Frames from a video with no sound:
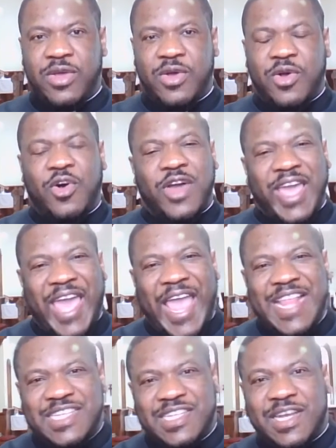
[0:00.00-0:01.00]
or
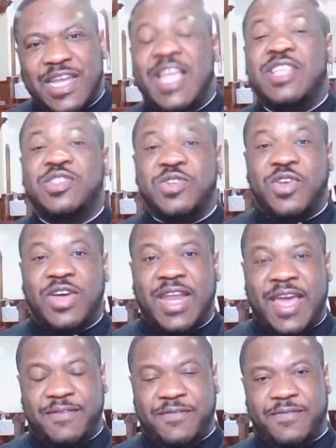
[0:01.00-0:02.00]
enter into your
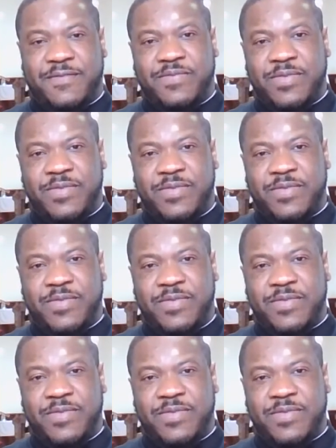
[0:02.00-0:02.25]
life.